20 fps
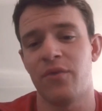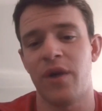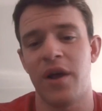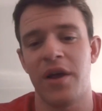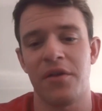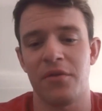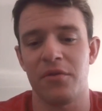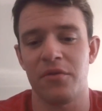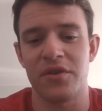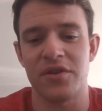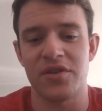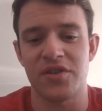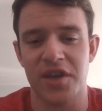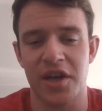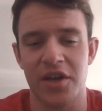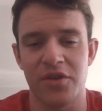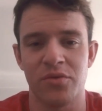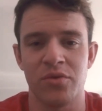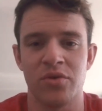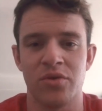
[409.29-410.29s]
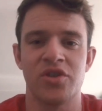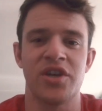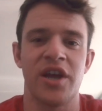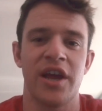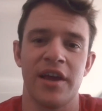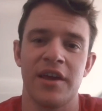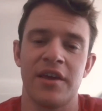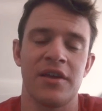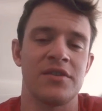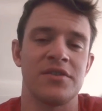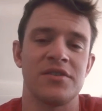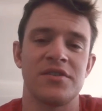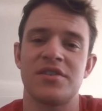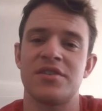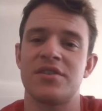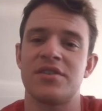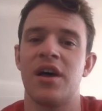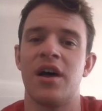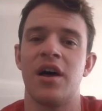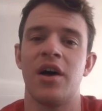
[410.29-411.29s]
regularly scheduled
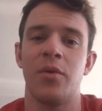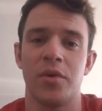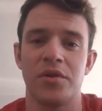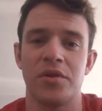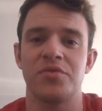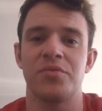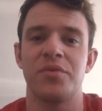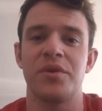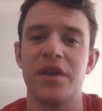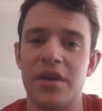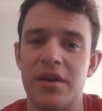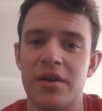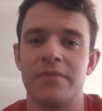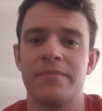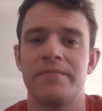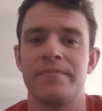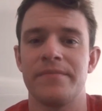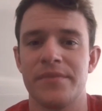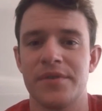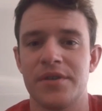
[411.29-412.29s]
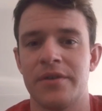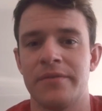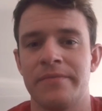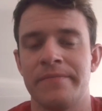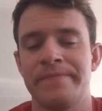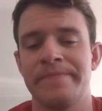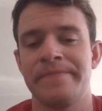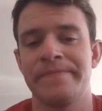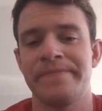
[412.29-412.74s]
check-ins uh, once a week. So.